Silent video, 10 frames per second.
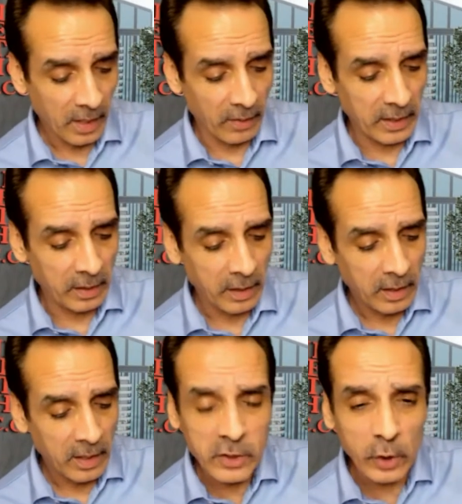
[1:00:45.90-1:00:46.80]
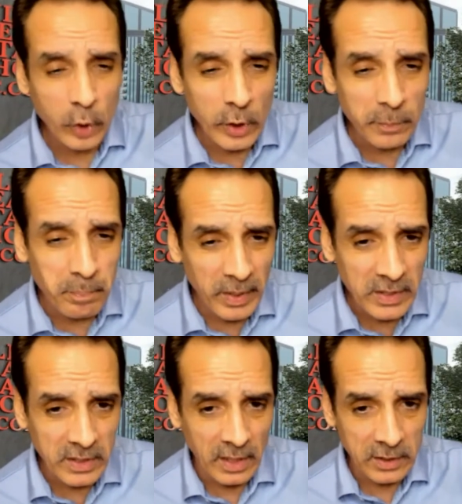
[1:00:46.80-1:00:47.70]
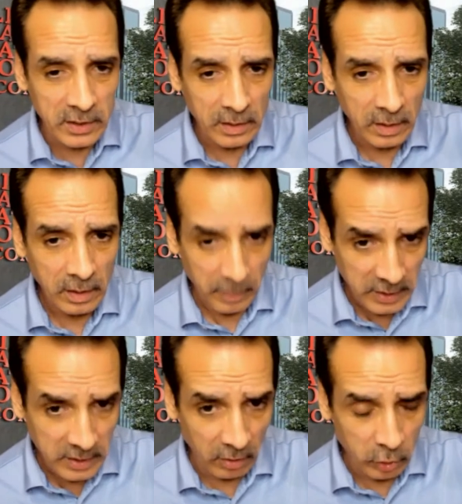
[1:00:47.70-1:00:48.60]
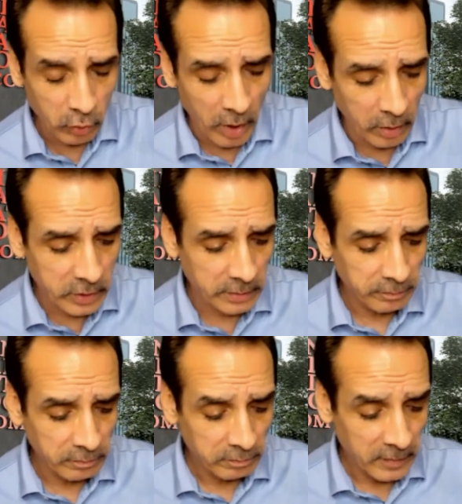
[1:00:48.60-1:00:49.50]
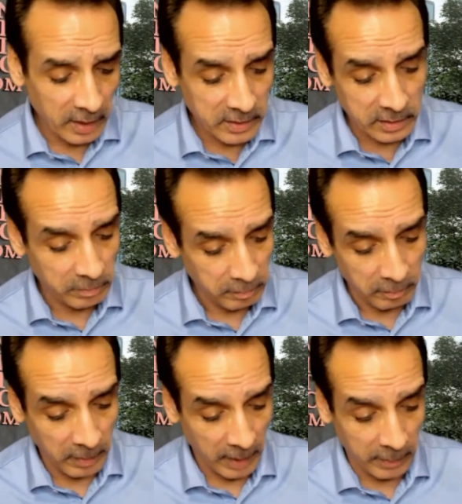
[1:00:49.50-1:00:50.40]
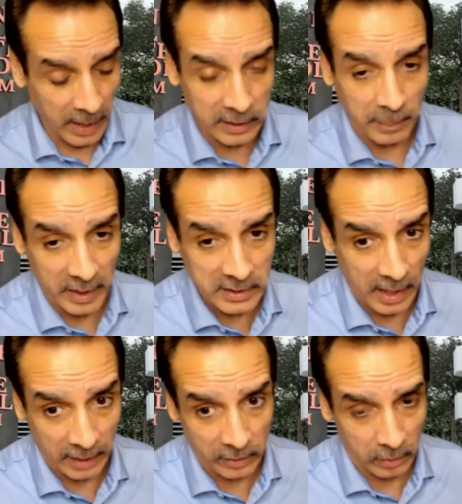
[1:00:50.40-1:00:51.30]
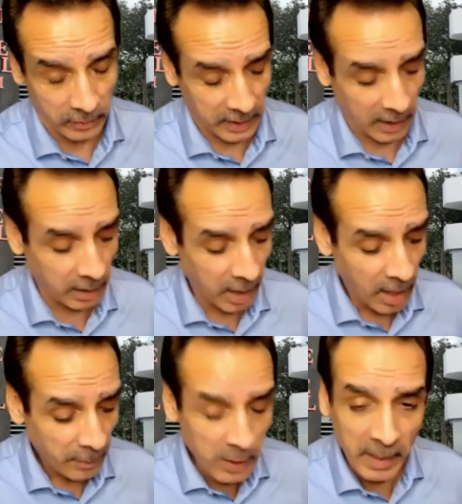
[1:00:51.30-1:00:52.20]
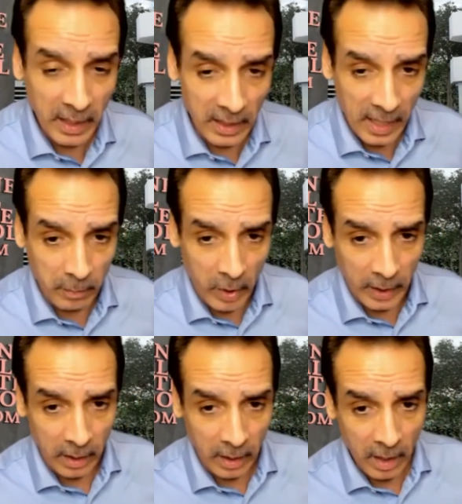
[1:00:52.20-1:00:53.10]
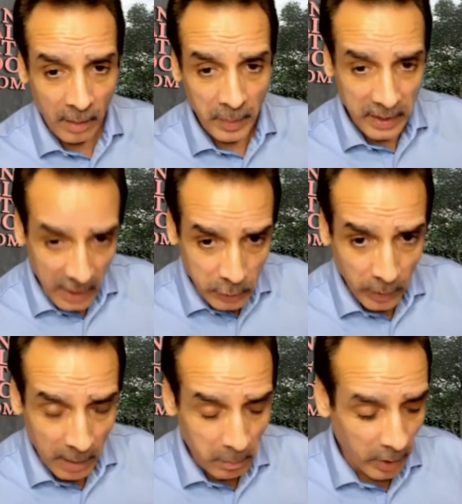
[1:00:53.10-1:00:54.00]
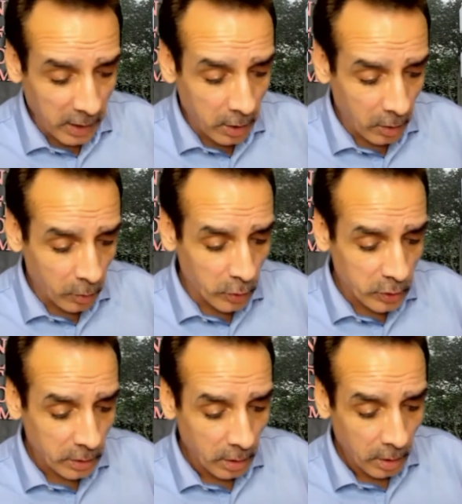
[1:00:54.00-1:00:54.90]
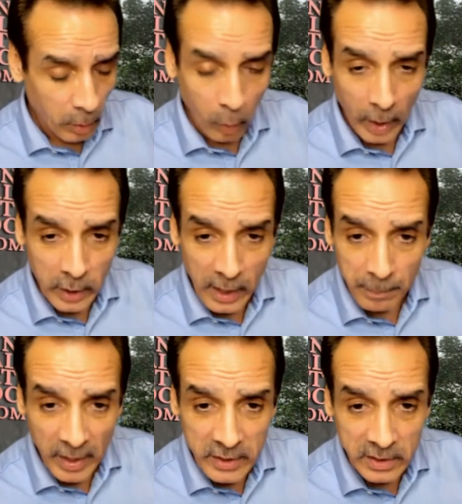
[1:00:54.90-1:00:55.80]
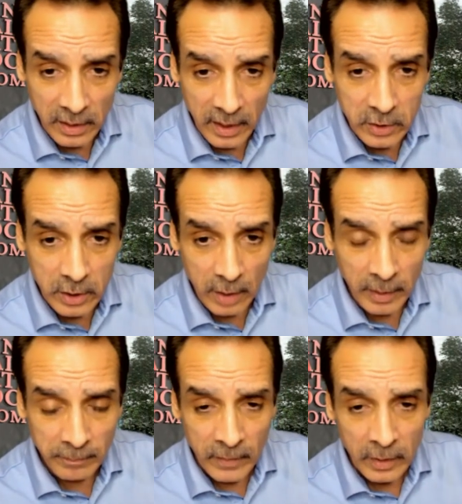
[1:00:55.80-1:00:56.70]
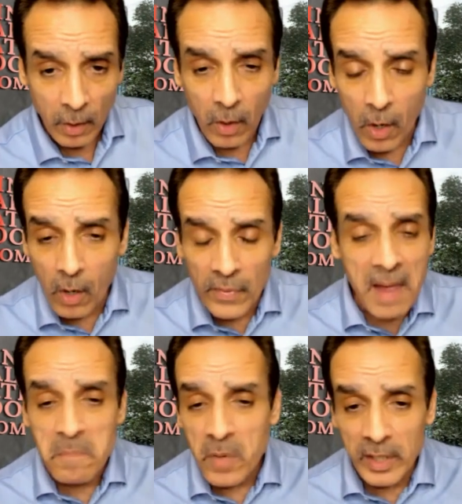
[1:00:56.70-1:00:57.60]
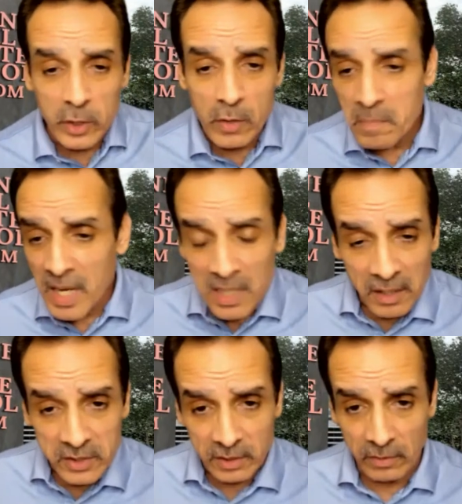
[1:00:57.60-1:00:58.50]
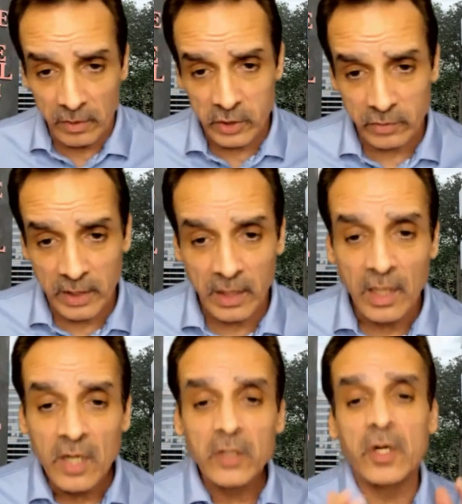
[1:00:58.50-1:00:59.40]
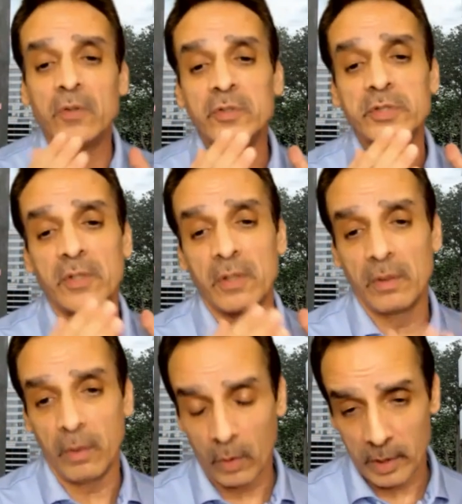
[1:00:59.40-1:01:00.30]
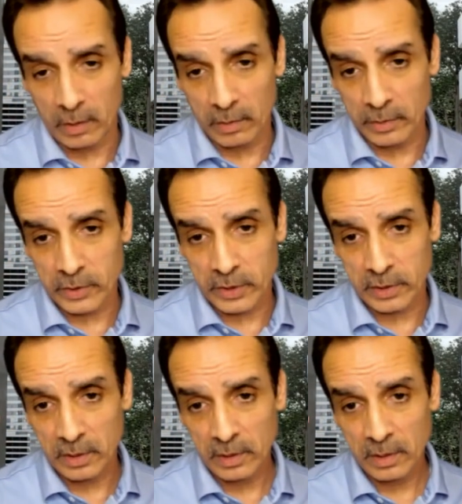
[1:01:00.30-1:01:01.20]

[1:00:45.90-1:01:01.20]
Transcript: All right. It's a good business to be selling drugs. It's maybe not the best ethical thing, but you're making a lot of money. But guess where that money goes when you get busted, ladies and gentlemen? All that money you made hustling on the street goes to the lawyers